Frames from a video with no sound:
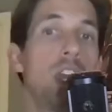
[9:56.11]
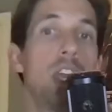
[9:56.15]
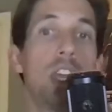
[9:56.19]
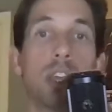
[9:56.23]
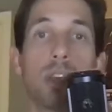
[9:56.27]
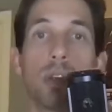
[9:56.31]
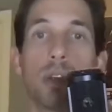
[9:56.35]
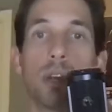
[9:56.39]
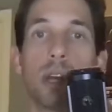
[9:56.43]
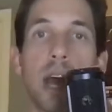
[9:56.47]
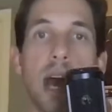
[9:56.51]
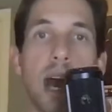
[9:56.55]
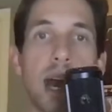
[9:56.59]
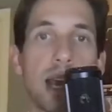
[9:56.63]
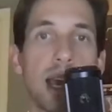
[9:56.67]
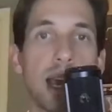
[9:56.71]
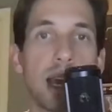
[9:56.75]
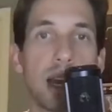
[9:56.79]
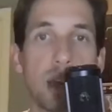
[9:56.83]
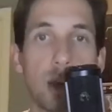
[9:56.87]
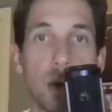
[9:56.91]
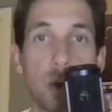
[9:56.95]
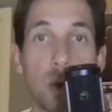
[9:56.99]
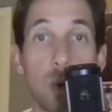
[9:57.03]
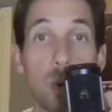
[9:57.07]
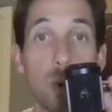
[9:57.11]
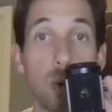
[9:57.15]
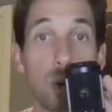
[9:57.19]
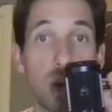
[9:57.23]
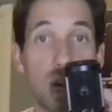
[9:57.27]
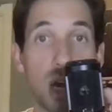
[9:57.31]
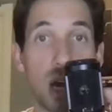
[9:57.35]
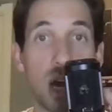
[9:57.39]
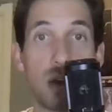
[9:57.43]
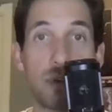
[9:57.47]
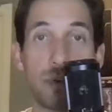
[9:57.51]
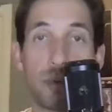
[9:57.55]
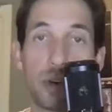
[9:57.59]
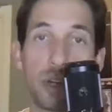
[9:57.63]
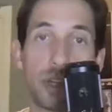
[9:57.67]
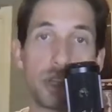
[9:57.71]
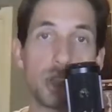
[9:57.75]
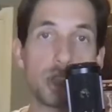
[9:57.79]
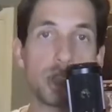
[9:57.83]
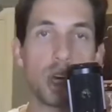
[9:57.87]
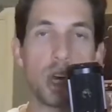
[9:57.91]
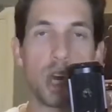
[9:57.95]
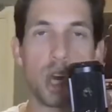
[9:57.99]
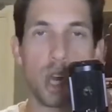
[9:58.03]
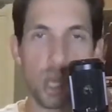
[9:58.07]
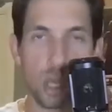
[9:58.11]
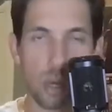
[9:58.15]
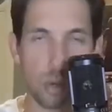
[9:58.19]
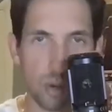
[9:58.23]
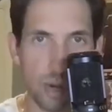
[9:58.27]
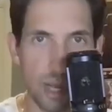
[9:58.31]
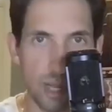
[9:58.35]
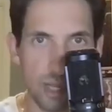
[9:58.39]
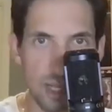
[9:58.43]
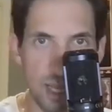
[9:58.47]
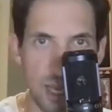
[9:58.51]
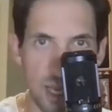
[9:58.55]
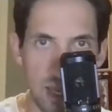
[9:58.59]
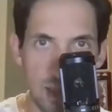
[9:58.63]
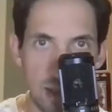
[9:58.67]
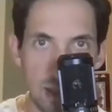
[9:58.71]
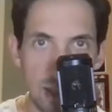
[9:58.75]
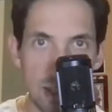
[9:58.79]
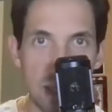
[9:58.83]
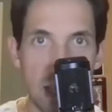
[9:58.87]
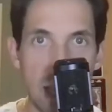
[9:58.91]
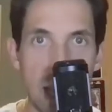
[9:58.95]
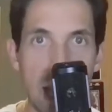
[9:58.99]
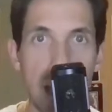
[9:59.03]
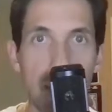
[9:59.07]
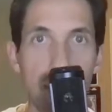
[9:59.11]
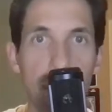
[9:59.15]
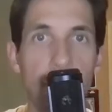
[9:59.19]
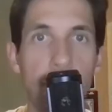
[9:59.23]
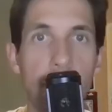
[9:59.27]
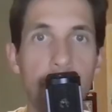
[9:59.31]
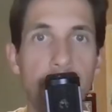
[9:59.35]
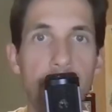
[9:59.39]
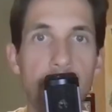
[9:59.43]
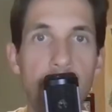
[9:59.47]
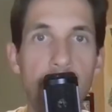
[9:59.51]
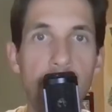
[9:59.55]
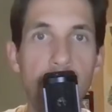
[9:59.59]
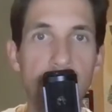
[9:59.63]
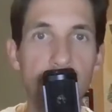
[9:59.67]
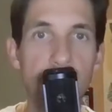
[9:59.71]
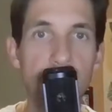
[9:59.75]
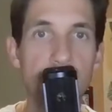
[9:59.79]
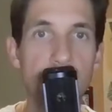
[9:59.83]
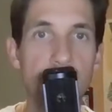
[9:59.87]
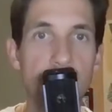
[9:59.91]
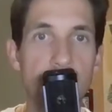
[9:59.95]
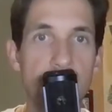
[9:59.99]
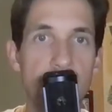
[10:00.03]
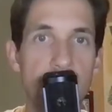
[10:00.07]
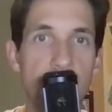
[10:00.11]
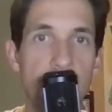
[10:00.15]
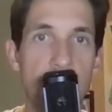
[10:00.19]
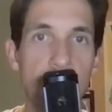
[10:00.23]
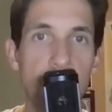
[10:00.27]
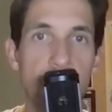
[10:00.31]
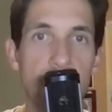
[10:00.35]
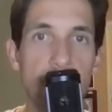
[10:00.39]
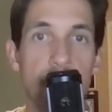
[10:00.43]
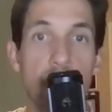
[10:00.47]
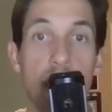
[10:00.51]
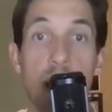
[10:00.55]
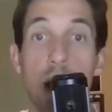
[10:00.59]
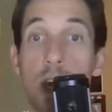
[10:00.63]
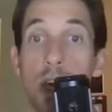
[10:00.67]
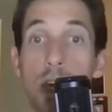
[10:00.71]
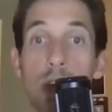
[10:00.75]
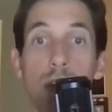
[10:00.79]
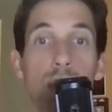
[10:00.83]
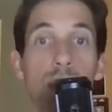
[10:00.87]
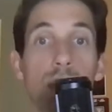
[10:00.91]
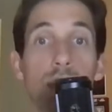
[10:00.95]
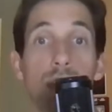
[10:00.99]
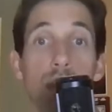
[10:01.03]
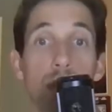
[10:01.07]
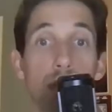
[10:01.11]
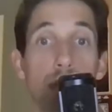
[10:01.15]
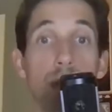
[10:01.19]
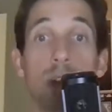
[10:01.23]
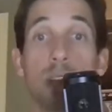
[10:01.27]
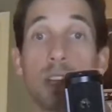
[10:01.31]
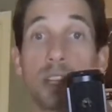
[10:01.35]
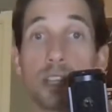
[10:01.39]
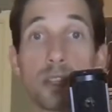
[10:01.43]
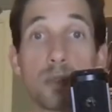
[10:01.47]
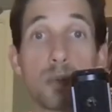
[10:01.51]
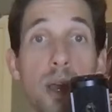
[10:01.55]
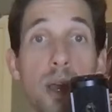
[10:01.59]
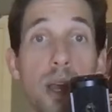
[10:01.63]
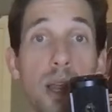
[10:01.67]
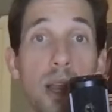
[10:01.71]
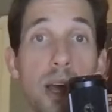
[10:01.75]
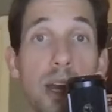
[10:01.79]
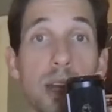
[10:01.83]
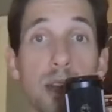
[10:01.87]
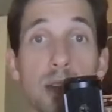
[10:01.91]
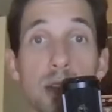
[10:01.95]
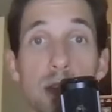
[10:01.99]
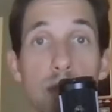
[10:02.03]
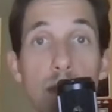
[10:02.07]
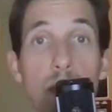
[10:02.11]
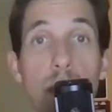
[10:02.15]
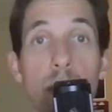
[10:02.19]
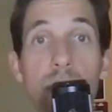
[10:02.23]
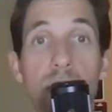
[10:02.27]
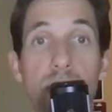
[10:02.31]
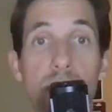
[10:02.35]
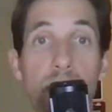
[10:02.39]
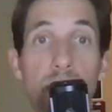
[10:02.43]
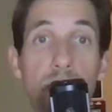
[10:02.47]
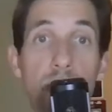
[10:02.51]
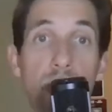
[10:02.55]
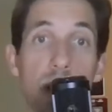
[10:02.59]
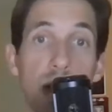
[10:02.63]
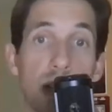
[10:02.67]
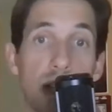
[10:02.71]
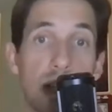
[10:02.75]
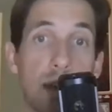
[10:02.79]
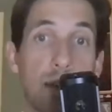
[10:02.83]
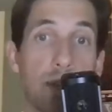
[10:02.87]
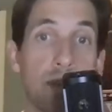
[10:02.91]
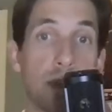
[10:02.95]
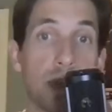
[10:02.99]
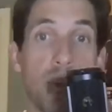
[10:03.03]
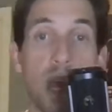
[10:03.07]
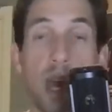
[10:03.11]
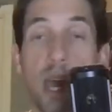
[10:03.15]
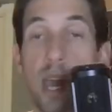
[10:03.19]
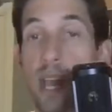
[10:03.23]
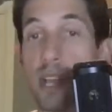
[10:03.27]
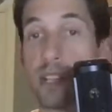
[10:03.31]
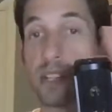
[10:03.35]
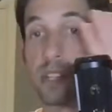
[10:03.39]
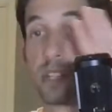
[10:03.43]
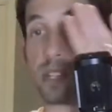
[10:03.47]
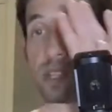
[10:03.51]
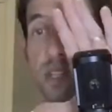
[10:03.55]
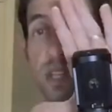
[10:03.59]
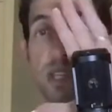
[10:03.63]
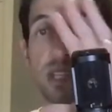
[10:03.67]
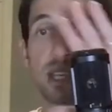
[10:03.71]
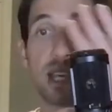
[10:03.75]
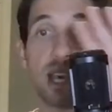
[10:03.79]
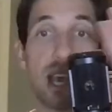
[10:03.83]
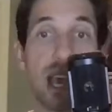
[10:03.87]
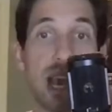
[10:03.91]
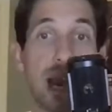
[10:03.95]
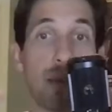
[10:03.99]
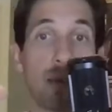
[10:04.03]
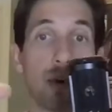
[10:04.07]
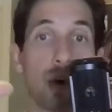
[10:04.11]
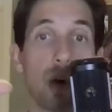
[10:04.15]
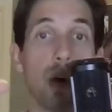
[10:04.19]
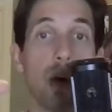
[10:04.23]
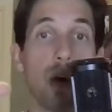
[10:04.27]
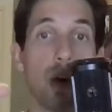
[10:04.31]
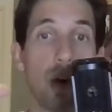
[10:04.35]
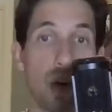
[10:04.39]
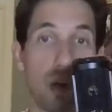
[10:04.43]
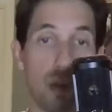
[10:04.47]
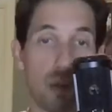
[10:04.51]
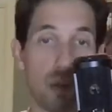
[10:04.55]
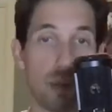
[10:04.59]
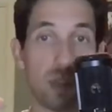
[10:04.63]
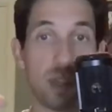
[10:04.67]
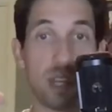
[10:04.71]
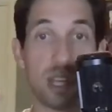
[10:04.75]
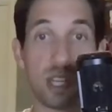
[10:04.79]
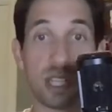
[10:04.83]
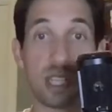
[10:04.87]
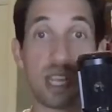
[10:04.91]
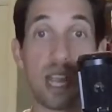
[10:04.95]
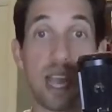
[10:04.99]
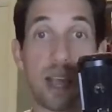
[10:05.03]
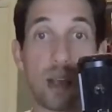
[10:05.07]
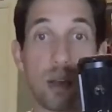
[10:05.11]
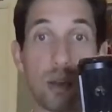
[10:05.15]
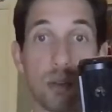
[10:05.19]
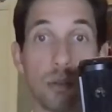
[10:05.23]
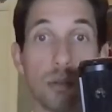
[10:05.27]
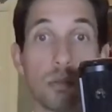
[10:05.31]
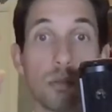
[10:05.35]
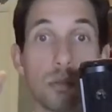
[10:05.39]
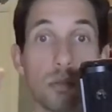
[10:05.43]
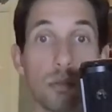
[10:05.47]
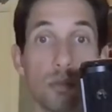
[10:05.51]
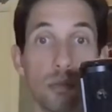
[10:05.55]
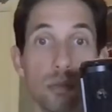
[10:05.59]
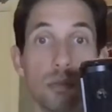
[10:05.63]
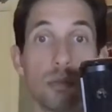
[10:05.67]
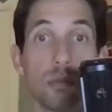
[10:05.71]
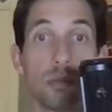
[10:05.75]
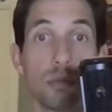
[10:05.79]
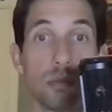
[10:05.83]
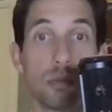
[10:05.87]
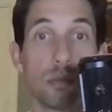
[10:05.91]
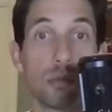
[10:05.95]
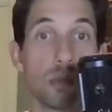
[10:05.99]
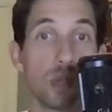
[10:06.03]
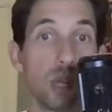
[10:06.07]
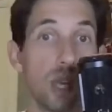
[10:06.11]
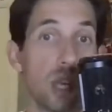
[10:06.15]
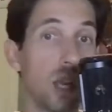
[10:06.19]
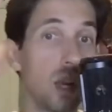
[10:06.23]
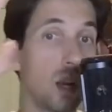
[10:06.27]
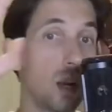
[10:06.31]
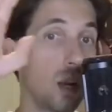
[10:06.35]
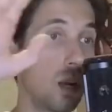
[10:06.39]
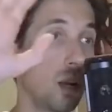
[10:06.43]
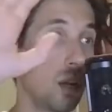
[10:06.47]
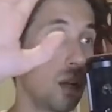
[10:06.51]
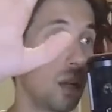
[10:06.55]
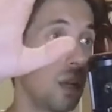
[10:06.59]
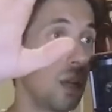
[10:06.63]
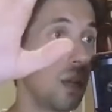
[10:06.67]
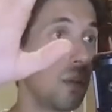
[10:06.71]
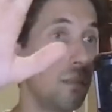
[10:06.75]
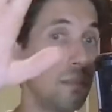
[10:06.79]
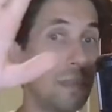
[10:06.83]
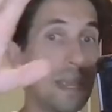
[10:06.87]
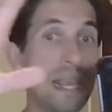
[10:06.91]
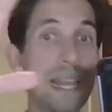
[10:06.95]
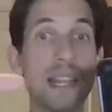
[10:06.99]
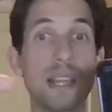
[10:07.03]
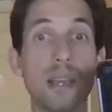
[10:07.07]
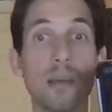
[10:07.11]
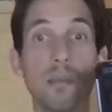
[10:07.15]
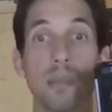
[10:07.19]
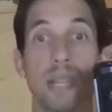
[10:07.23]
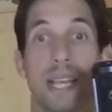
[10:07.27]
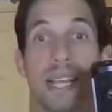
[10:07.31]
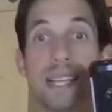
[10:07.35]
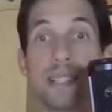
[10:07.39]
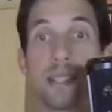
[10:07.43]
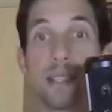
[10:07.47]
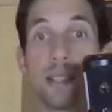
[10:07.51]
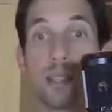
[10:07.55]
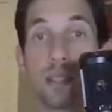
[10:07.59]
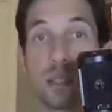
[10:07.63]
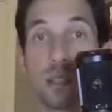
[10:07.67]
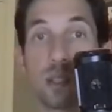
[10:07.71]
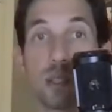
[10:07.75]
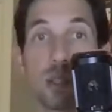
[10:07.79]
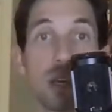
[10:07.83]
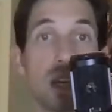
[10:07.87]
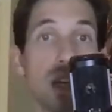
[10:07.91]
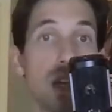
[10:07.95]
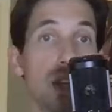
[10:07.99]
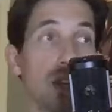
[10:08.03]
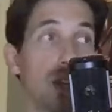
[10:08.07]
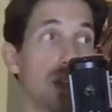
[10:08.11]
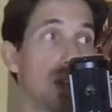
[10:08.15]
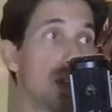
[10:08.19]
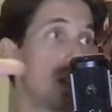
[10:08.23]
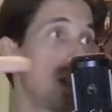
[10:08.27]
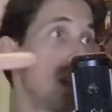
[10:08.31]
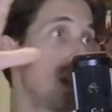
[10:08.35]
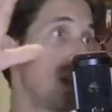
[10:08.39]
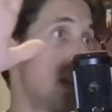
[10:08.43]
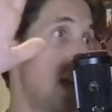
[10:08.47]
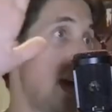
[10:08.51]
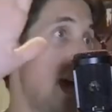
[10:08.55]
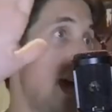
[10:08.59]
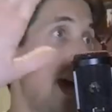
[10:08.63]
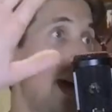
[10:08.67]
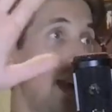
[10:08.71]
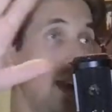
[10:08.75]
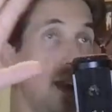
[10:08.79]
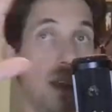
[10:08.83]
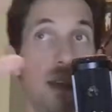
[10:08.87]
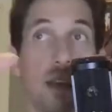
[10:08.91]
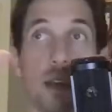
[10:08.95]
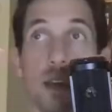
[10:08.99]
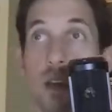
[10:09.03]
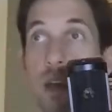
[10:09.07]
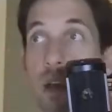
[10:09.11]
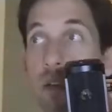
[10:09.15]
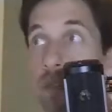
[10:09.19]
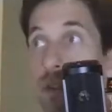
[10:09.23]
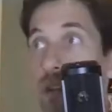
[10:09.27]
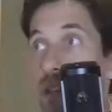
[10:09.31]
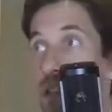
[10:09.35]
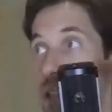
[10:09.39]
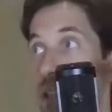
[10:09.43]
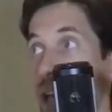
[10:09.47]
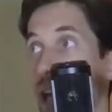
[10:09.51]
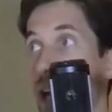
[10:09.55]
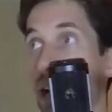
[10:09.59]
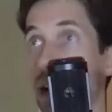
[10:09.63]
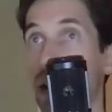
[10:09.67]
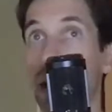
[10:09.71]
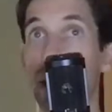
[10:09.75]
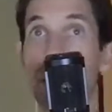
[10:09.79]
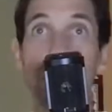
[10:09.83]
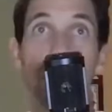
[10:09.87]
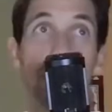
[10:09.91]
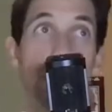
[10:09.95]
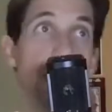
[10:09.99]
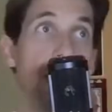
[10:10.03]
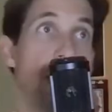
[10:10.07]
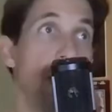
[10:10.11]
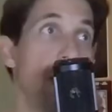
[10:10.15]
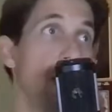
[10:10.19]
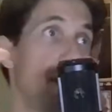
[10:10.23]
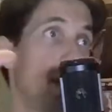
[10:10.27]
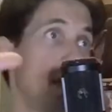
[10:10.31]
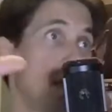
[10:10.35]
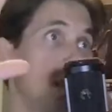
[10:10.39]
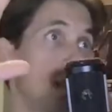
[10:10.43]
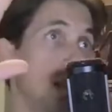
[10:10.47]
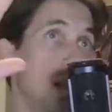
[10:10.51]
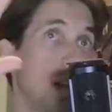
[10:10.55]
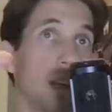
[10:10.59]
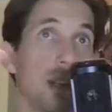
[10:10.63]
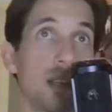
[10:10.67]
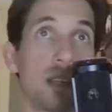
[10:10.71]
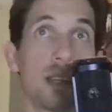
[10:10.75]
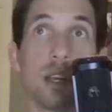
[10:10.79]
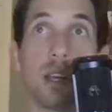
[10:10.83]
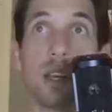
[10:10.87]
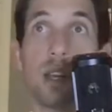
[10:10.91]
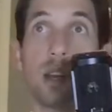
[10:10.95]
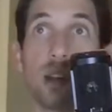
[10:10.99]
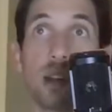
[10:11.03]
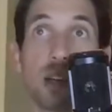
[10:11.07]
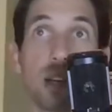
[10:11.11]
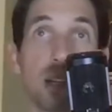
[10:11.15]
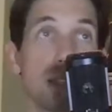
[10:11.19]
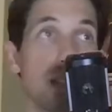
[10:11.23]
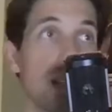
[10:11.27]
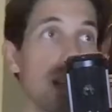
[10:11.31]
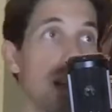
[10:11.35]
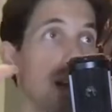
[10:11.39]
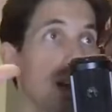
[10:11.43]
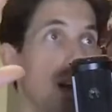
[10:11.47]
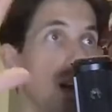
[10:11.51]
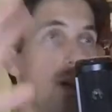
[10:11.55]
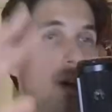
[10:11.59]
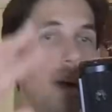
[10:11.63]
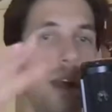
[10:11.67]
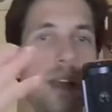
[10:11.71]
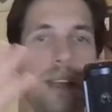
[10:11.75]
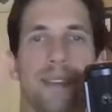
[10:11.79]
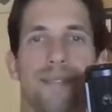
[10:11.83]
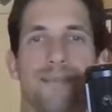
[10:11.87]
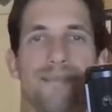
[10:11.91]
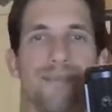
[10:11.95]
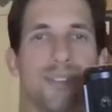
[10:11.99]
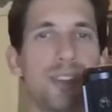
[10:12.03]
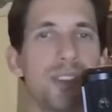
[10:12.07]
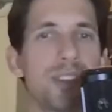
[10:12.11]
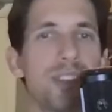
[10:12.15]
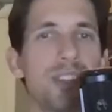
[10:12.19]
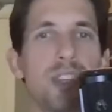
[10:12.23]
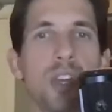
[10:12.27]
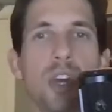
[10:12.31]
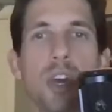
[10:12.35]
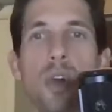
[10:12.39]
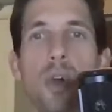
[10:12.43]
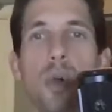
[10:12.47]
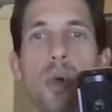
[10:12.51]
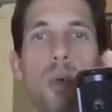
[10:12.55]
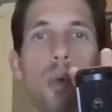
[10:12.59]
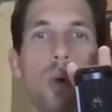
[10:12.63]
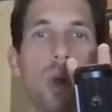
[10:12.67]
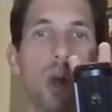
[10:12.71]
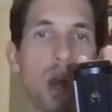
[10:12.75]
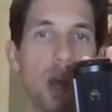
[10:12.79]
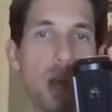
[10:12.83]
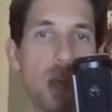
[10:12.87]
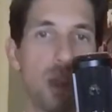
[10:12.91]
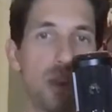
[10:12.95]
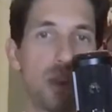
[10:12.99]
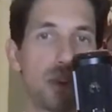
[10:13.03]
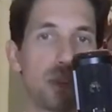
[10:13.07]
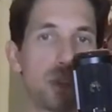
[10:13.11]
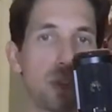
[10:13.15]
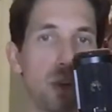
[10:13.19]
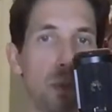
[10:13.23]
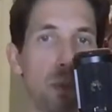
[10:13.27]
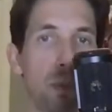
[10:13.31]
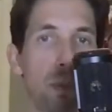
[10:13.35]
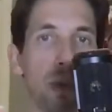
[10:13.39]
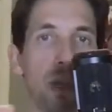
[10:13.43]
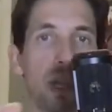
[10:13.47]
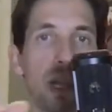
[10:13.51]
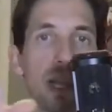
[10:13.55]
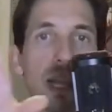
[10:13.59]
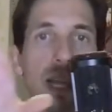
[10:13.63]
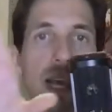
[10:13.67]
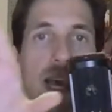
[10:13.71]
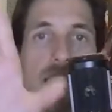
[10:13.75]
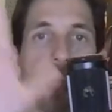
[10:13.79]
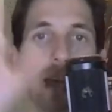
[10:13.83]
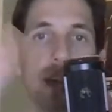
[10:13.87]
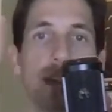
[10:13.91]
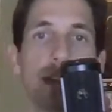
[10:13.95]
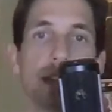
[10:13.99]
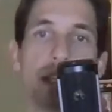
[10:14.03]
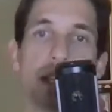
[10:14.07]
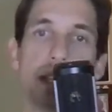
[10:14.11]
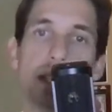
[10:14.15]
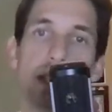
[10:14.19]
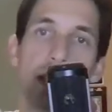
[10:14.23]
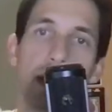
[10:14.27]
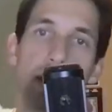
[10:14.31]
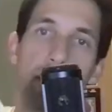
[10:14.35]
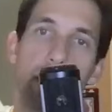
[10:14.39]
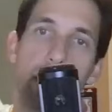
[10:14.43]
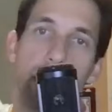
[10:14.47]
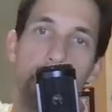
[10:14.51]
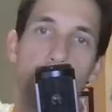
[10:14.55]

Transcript: You're not getting cool coverage. You're not taking the time to find the scenes. You're just shooting. This a lot of these movies, if you look at them, it's just this camera, this angle here, medium lenses, just that coverage, this cut to there, right? There's no play in the cinema.